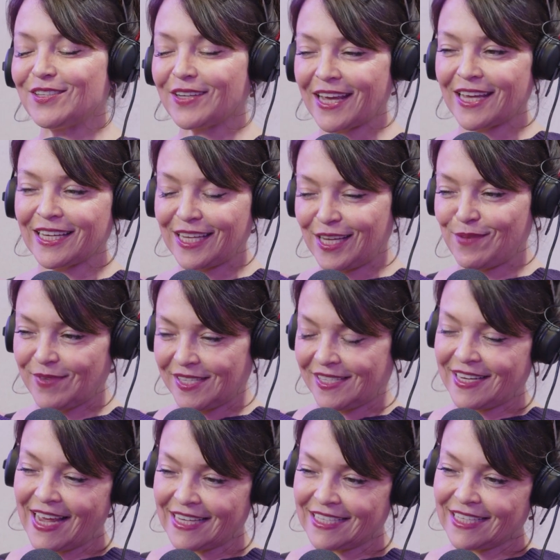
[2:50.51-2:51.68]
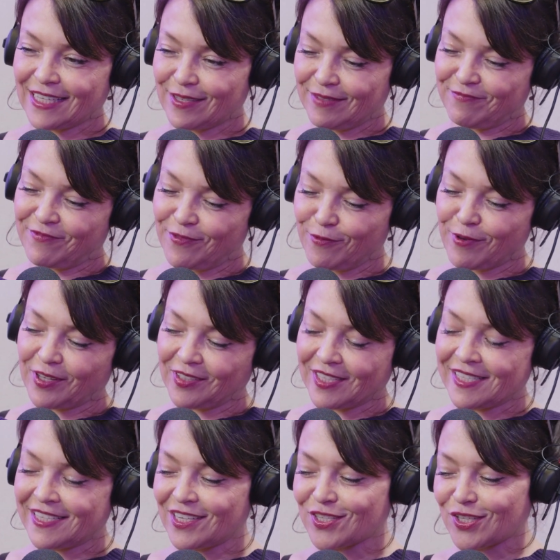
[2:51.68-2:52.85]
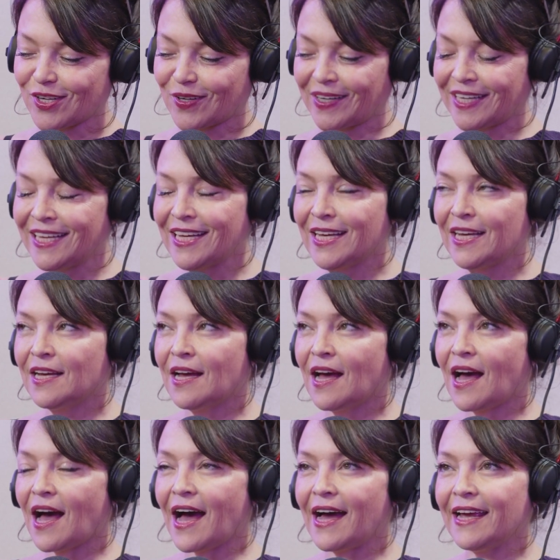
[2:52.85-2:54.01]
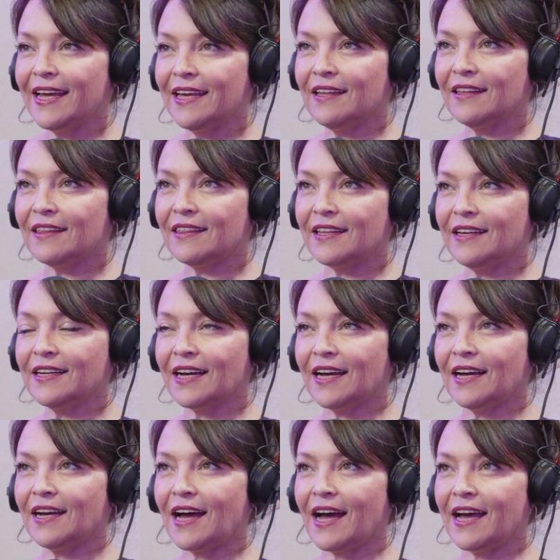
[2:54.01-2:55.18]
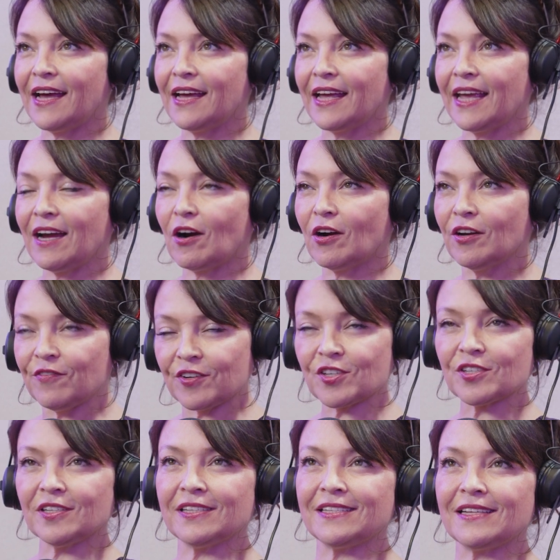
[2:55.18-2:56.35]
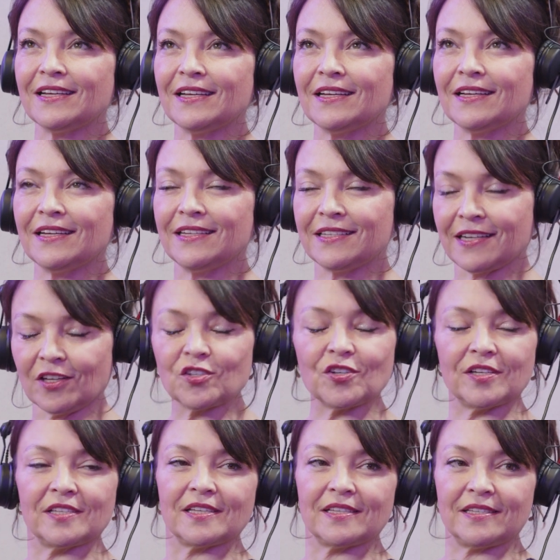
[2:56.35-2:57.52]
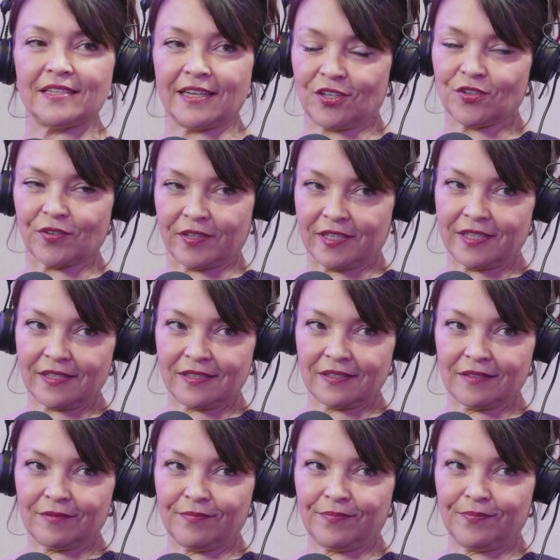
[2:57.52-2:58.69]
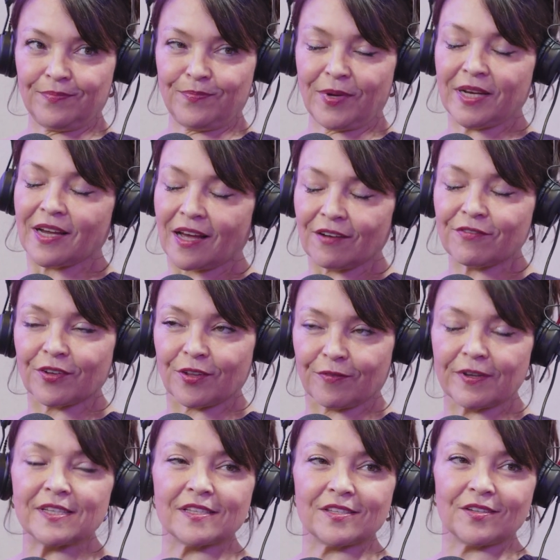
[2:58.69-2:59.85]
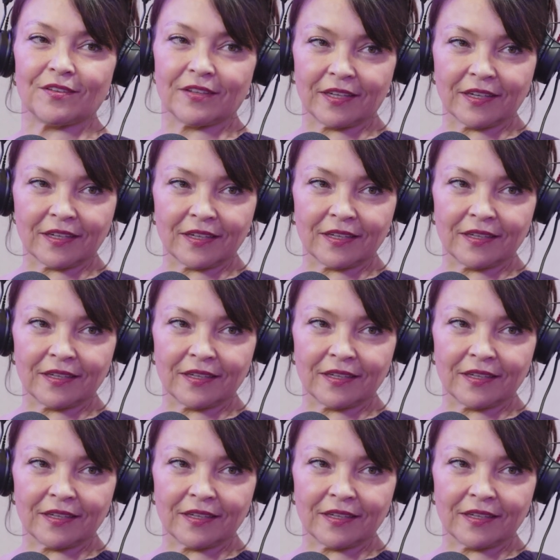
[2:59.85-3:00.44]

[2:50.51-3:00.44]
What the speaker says: You can't keep me standing. I'm rarely stationary. I think artificial intelligence is dangerous, but not for the reasons you think.